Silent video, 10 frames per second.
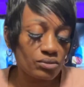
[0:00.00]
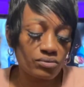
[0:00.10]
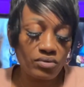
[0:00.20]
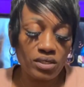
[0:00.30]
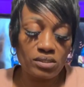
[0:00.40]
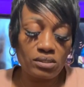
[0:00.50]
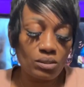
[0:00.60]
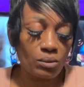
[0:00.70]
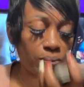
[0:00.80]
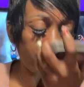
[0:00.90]

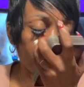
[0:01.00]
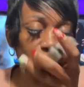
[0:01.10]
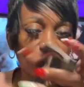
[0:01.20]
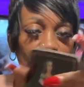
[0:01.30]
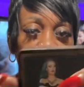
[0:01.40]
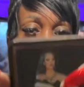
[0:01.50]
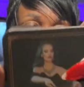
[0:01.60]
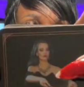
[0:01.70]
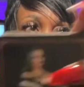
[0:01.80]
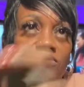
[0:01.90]
Rising? Someone's
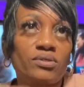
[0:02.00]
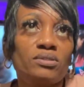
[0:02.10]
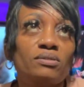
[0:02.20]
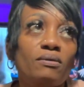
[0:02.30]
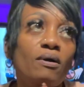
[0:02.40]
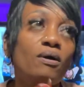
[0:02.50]
manifesting.